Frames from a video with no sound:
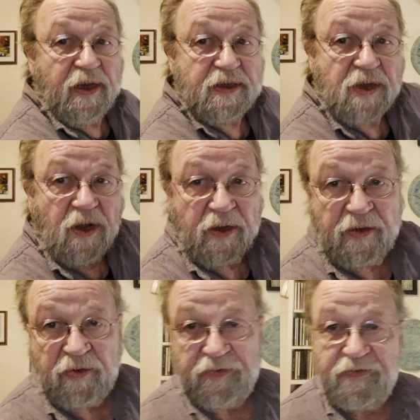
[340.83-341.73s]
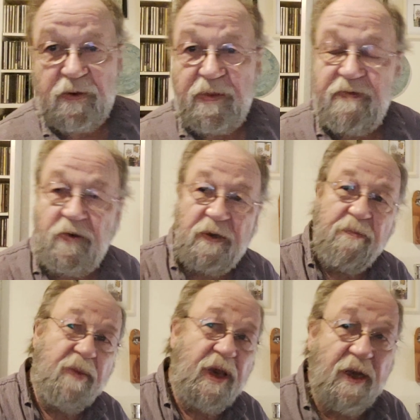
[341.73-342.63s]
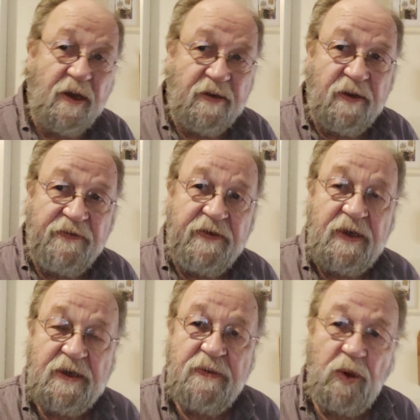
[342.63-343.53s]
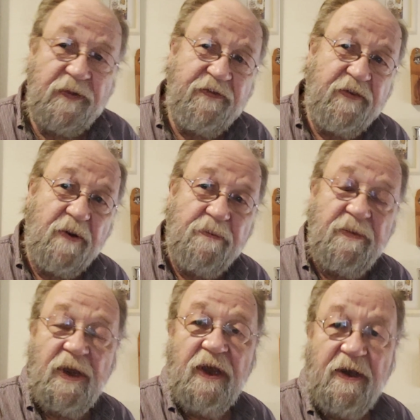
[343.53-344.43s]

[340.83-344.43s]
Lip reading: It's also from the wood, made out of this wood from